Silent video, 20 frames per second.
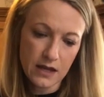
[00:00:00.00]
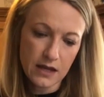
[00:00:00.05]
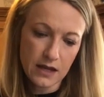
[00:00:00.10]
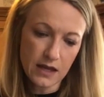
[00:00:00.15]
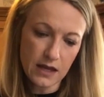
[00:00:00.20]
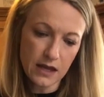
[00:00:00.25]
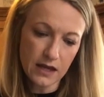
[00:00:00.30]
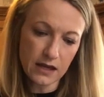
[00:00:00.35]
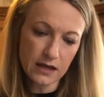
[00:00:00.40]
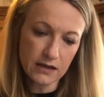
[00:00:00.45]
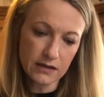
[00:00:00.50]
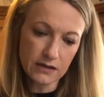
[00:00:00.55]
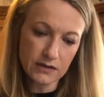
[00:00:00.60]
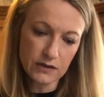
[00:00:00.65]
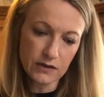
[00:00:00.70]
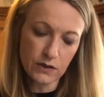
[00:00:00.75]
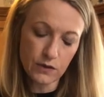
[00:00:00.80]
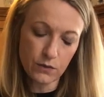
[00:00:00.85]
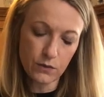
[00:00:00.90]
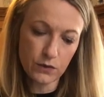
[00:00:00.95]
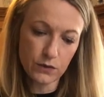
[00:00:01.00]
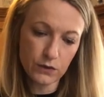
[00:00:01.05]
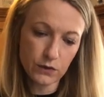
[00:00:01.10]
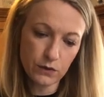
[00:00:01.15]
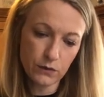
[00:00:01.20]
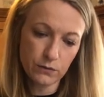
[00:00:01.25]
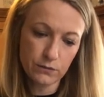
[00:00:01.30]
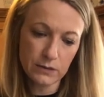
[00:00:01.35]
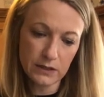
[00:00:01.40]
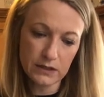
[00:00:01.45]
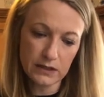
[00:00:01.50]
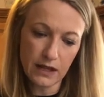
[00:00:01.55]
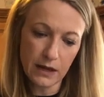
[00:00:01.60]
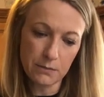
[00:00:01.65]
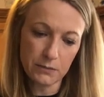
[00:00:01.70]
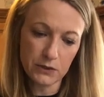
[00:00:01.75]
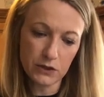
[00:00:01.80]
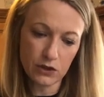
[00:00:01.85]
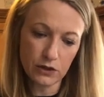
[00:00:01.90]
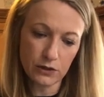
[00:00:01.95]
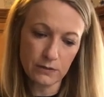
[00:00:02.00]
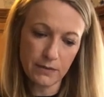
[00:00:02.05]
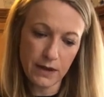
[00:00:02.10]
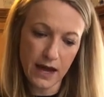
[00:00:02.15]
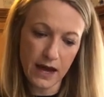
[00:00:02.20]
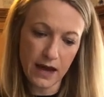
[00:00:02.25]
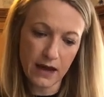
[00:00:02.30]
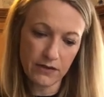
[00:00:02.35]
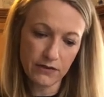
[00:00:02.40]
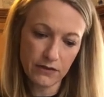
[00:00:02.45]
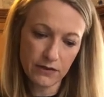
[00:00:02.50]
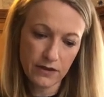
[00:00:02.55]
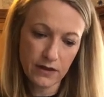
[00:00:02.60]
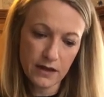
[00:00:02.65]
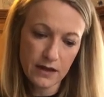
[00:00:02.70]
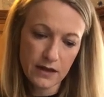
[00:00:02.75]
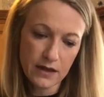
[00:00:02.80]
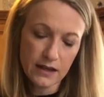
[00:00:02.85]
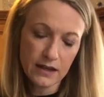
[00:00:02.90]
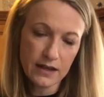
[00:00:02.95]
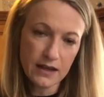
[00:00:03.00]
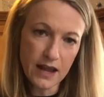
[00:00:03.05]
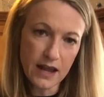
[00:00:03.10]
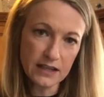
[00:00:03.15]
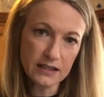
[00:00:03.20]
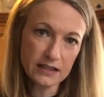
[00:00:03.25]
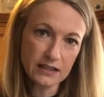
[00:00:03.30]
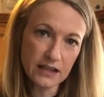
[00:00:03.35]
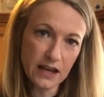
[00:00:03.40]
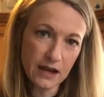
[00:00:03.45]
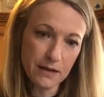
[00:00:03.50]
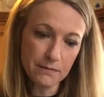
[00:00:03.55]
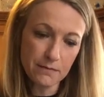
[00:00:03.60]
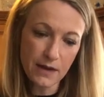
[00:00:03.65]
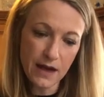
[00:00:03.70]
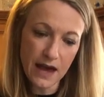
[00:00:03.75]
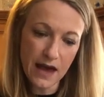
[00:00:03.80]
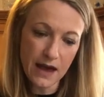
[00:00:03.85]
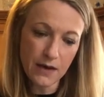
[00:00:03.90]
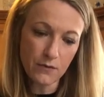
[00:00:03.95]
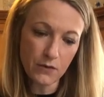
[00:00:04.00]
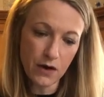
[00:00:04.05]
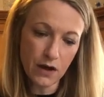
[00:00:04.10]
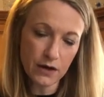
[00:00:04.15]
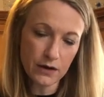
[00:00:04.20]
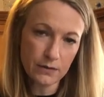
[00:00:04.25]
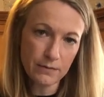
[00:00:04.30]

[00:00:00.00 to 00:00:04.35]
is the room temperature bath. Next up, hot water